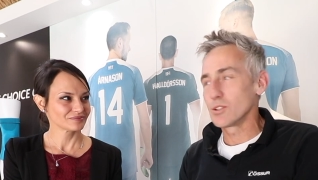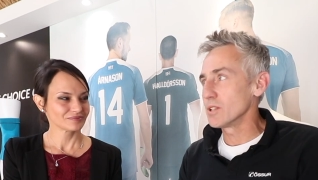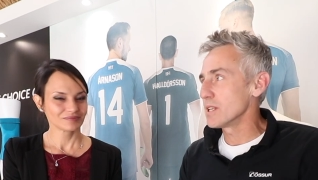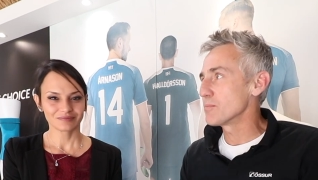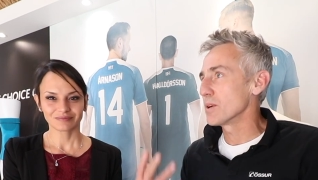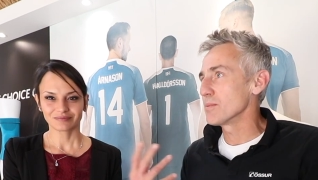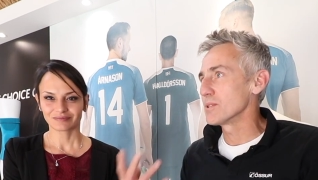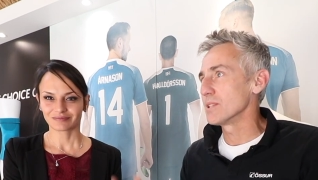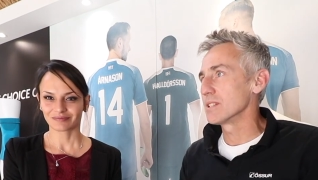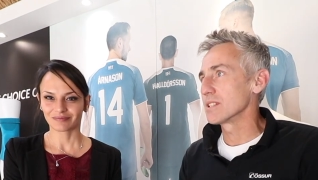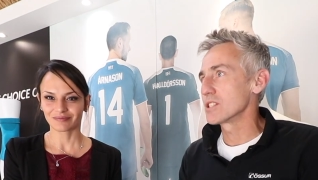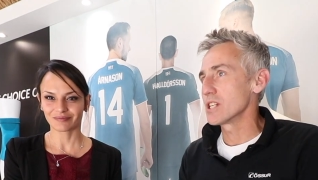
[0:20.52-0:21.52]
Speaker 1: do an
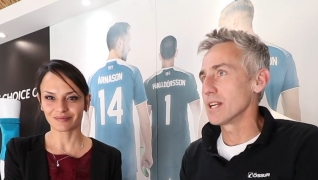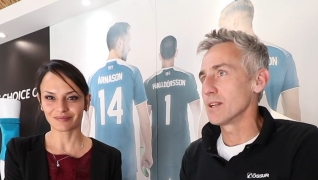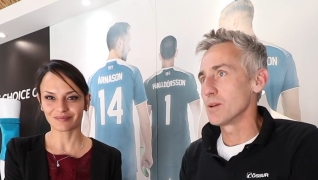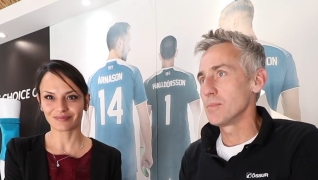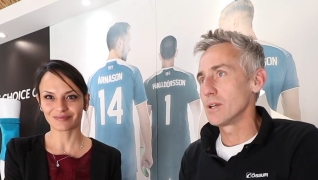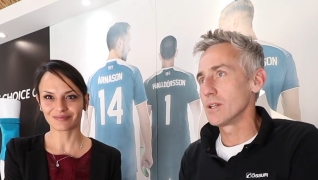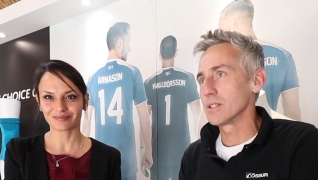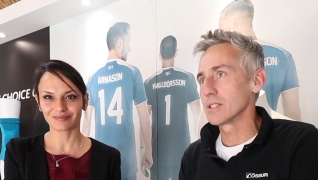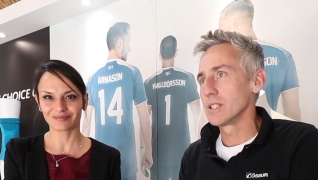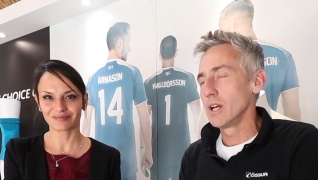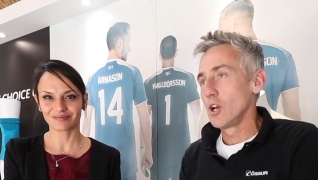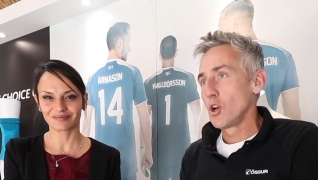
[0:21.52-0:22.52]
impromptu little chat
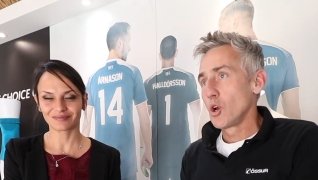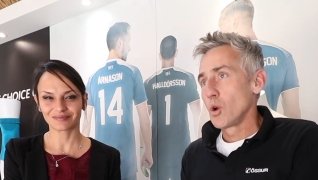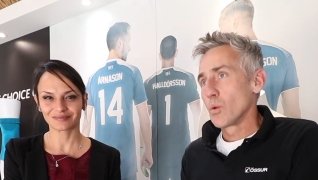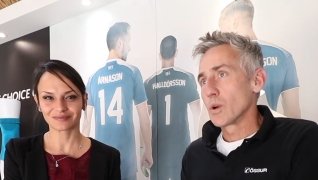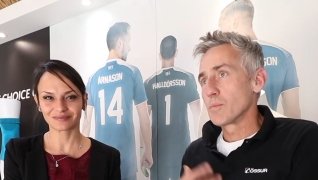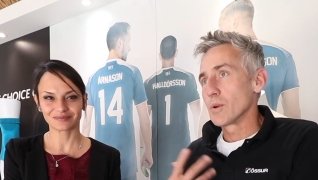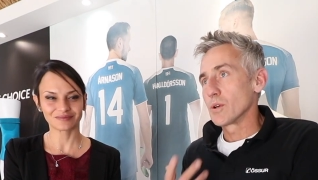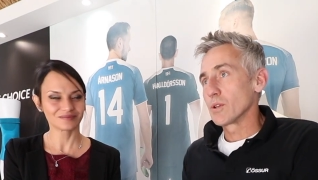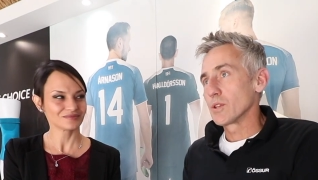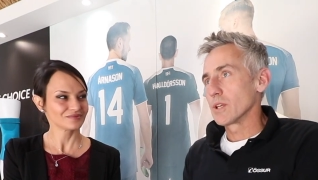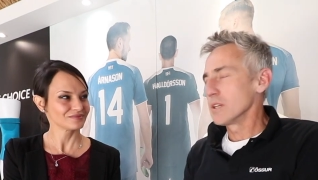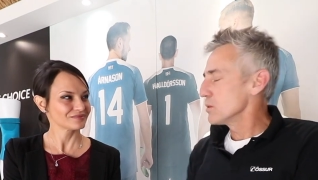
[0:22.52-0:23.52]
about we're
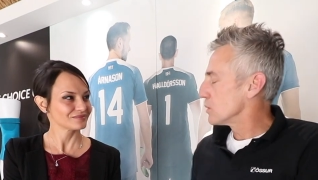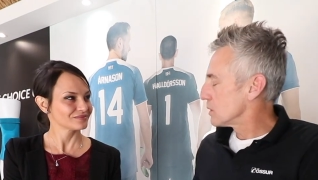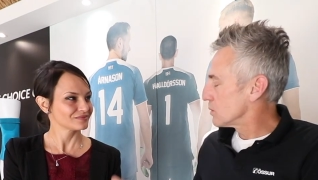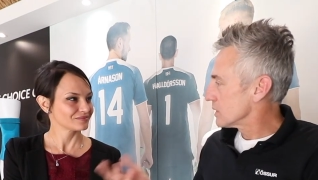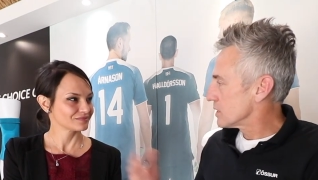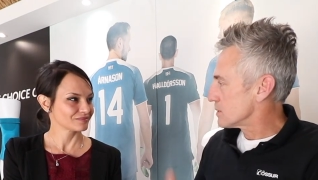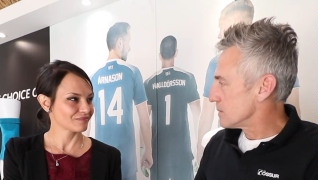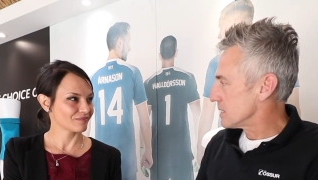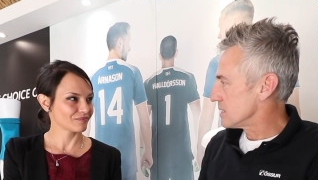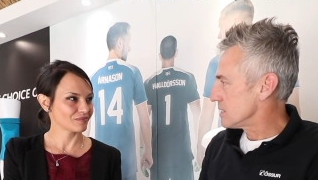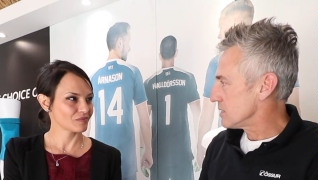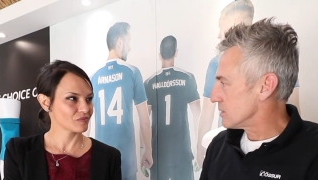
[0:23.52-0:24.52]
both. Uh, you, what
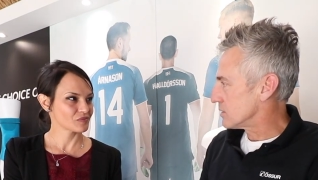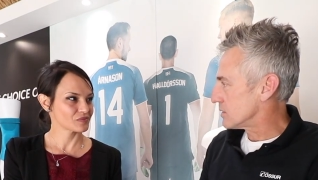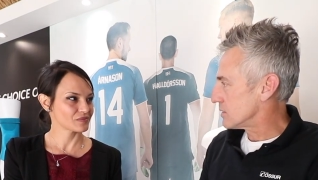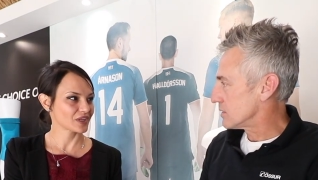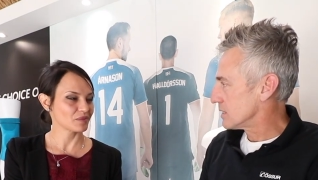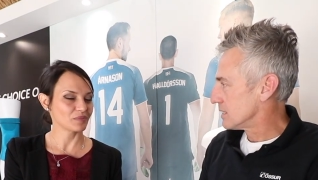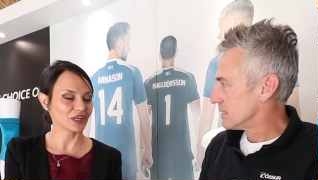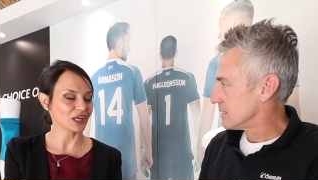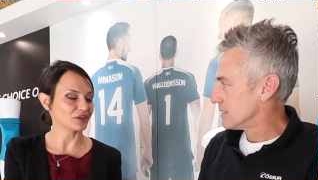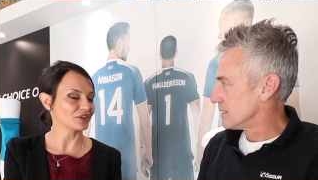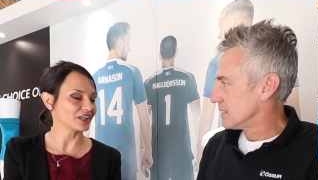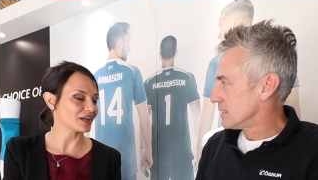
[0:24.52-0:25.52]
disability? You're.
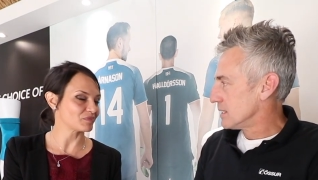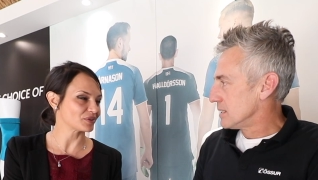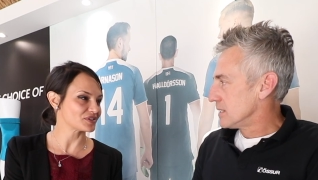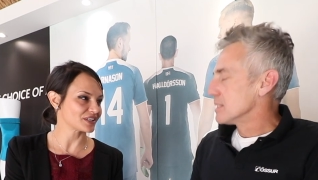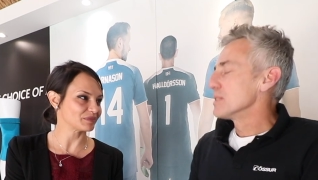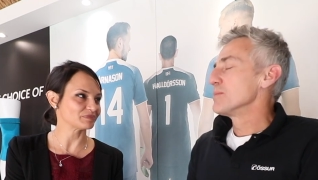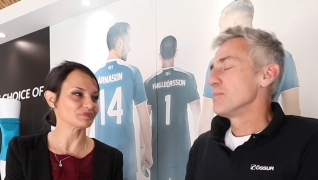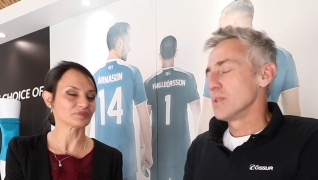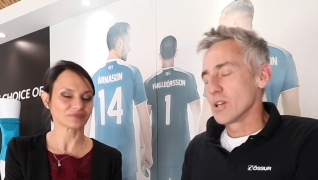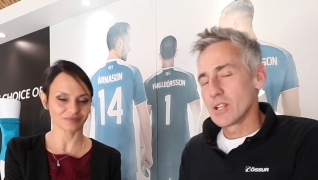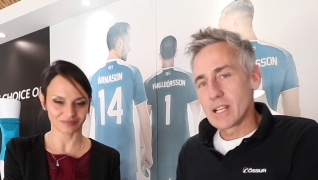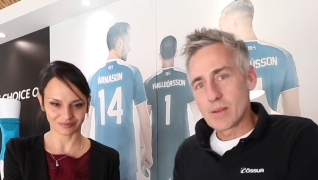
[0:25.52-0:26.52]
Speaker 2: Benoni amputee.
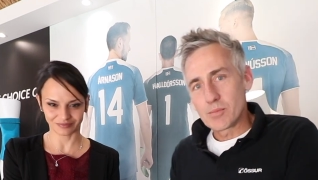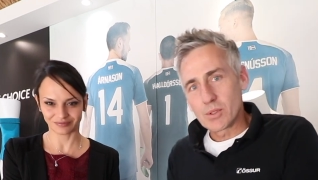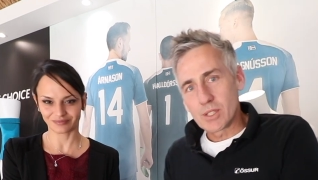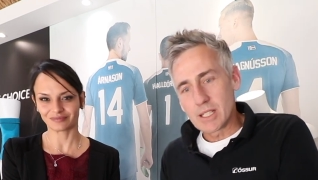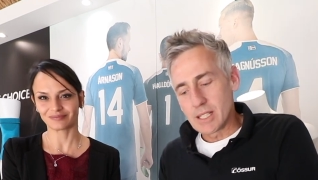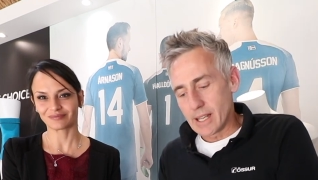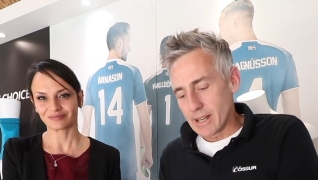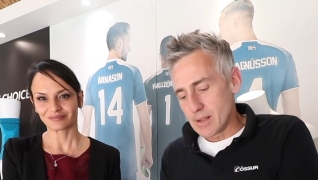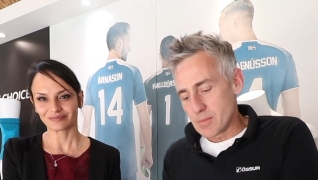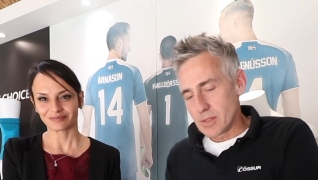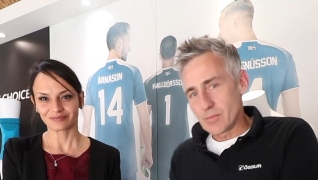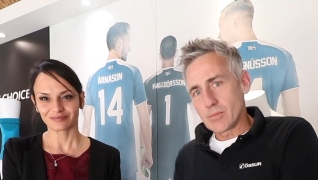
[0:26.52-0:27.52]
Speaker 1: Benoni amputee,
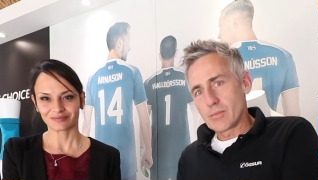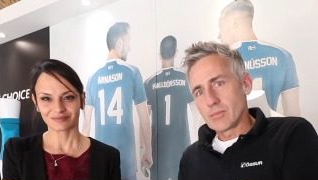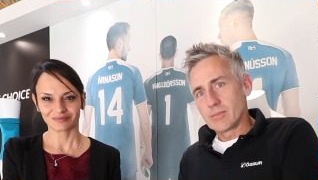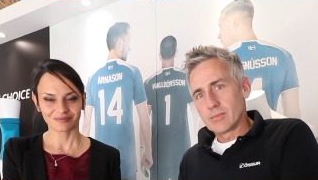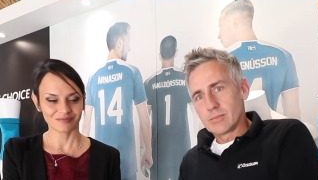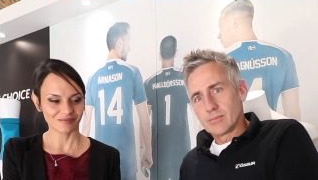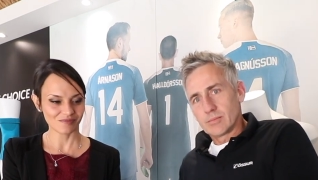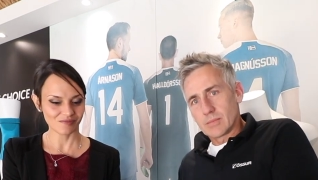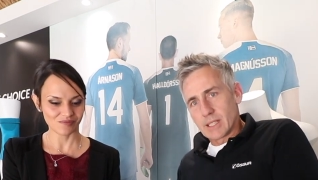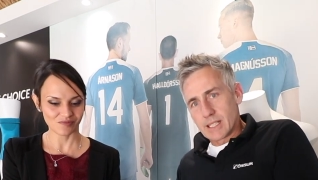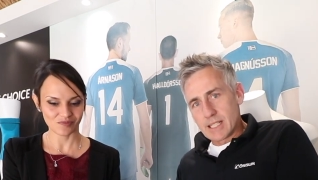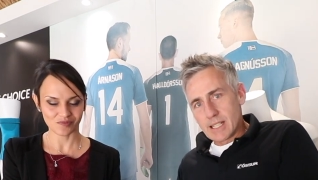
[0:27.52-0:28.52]
and I'm a
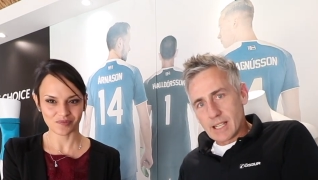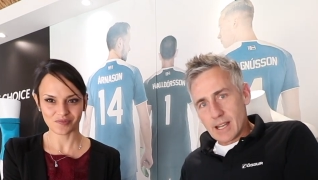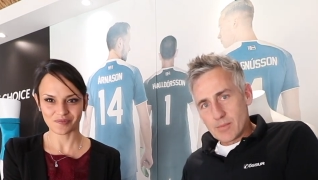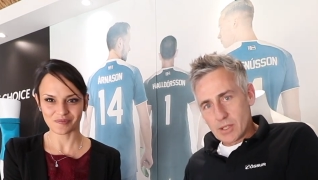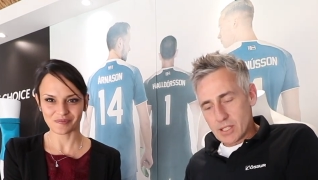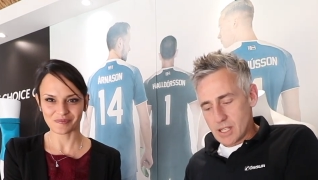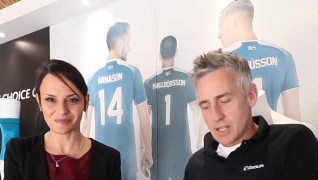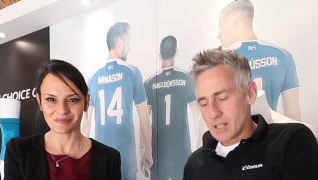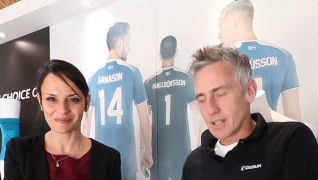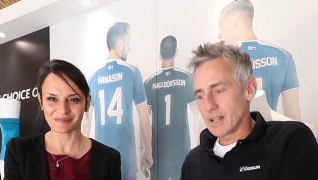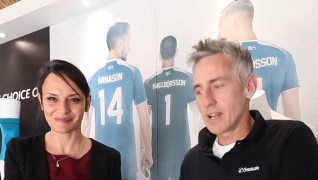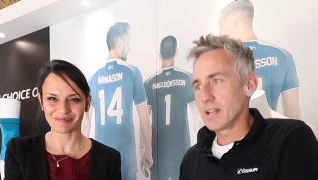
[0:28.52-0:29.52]
a TK
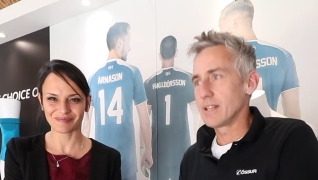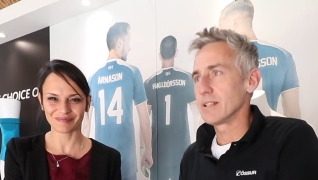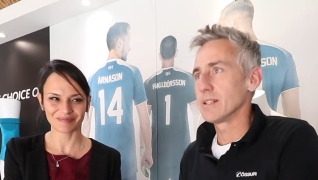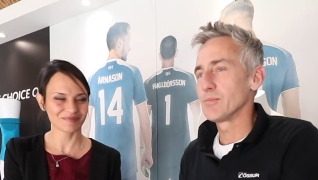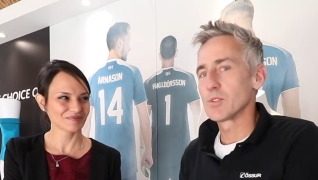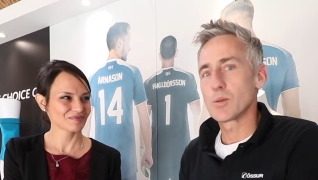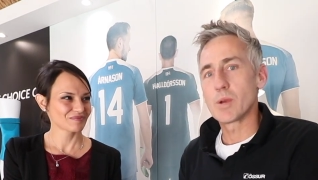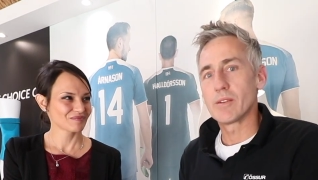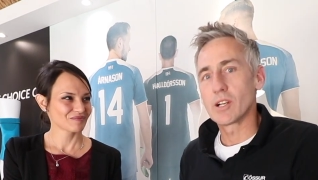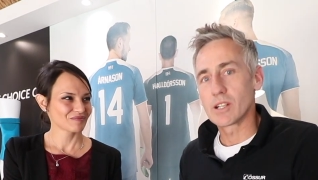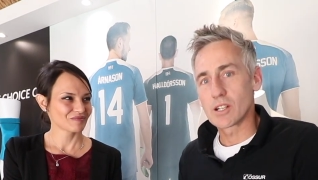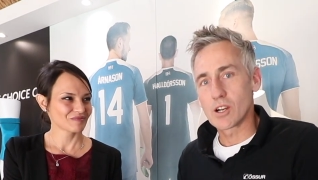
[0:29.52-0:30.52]
amputee and uh, so we have a lot in